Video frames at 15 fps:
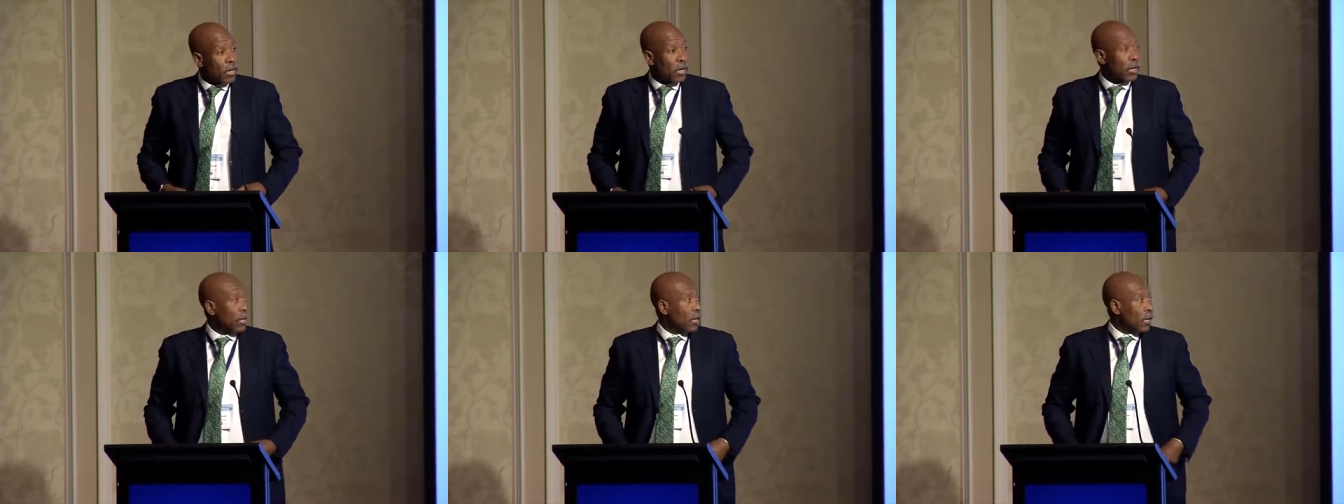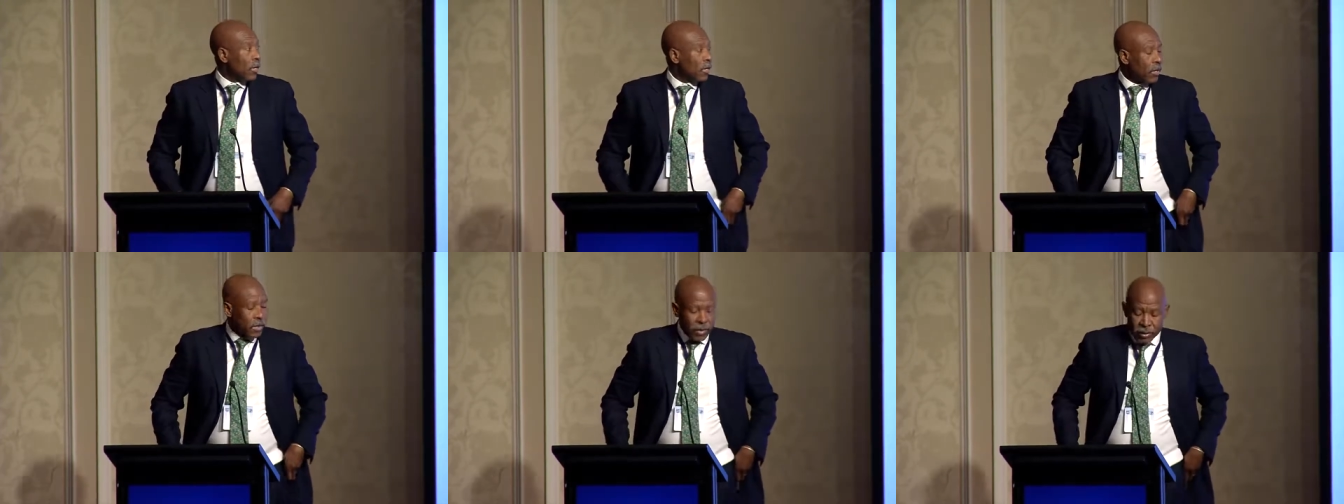uh,
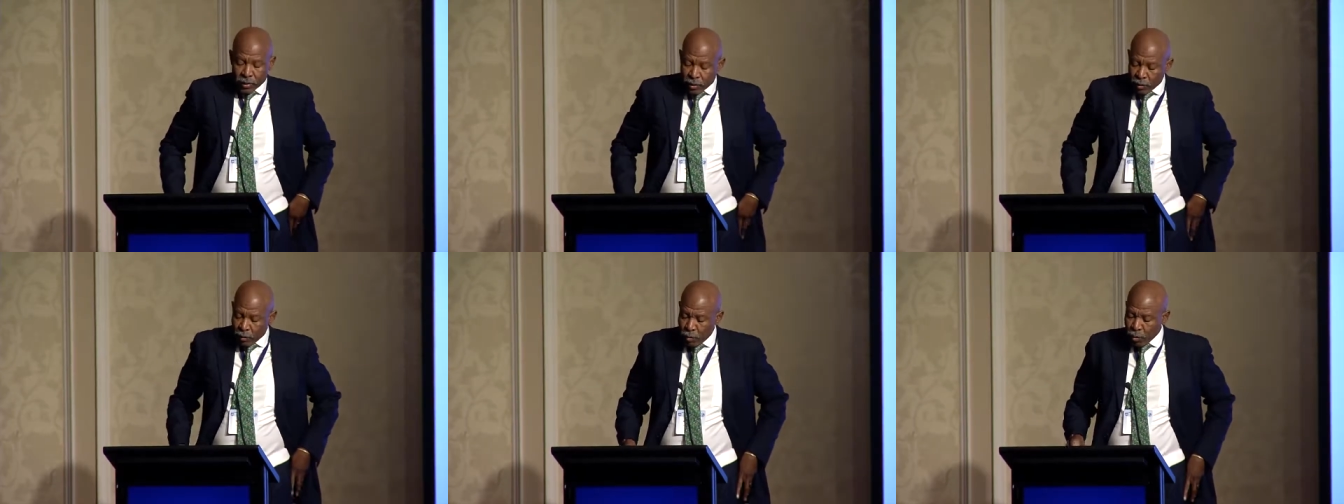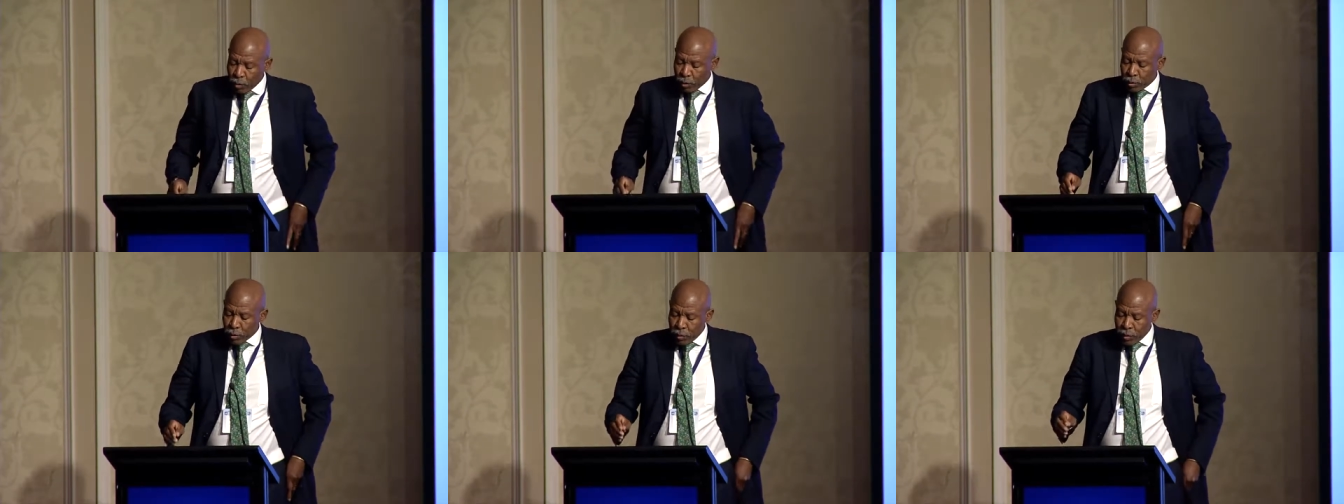uh, good
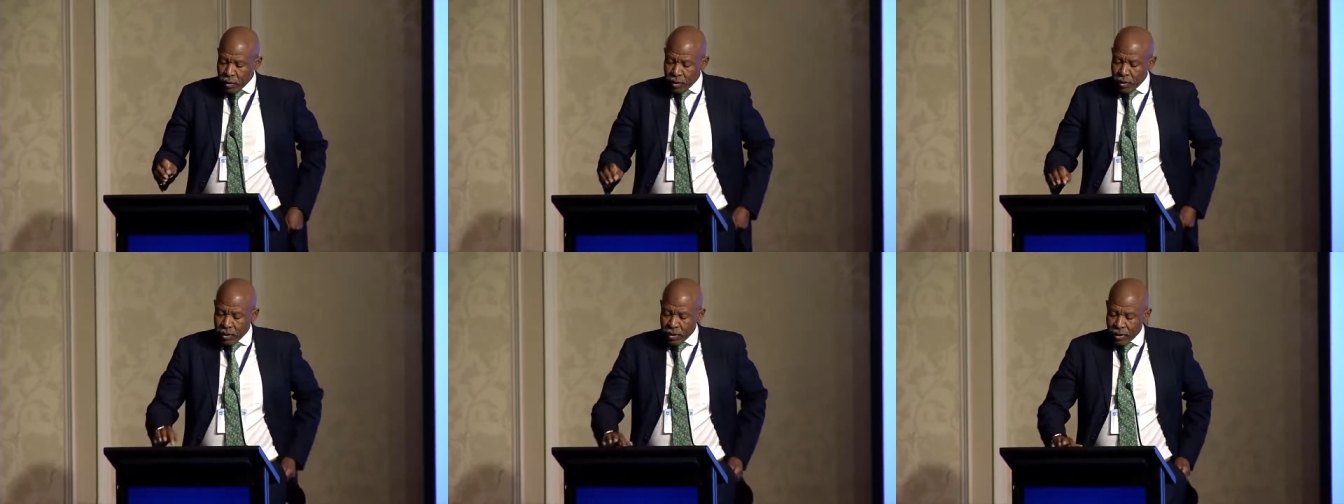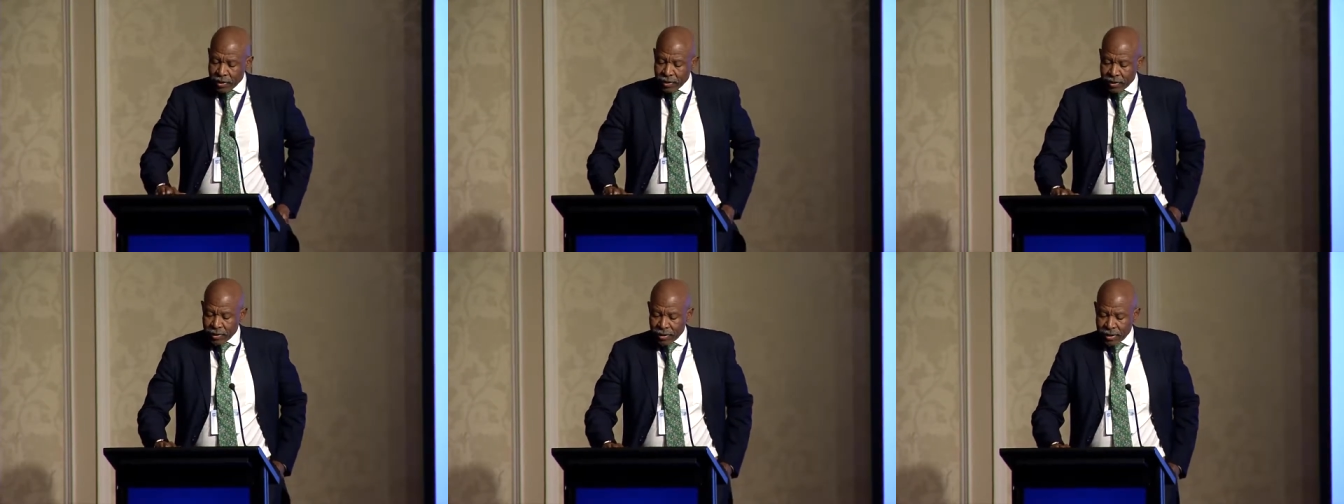to be
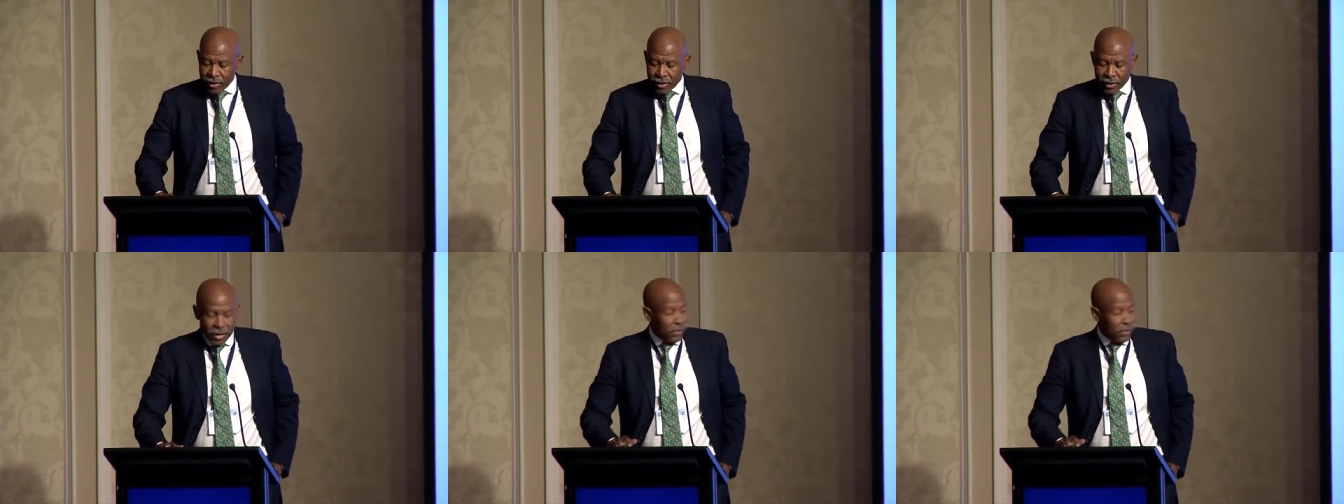here uh,